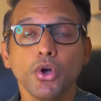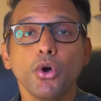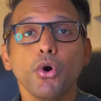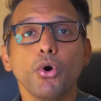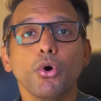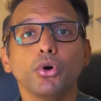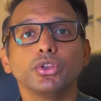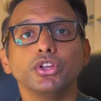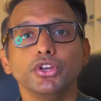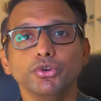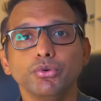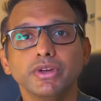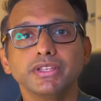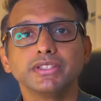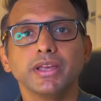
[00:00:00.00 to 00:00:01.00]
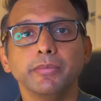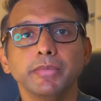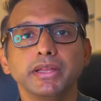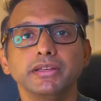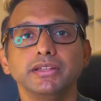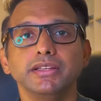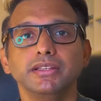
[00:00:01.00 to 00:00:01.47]
or the
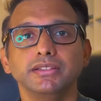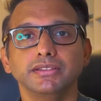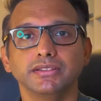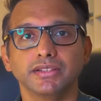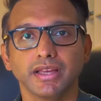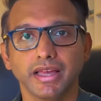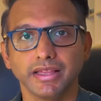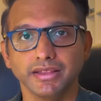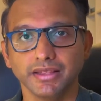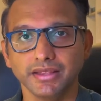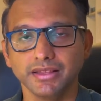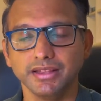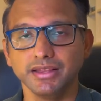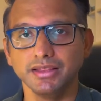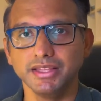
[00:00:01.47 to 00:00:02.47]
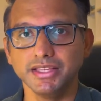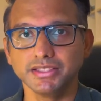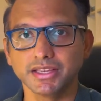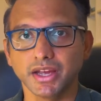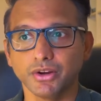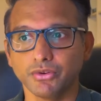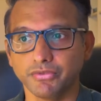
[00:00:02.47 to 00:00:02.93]
USMLE and these
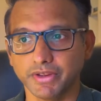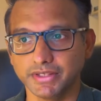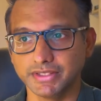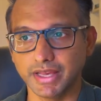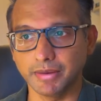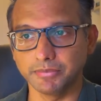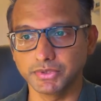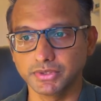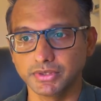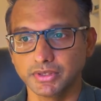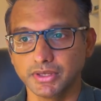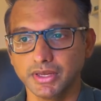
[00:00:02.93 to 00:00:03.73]
kind of exams.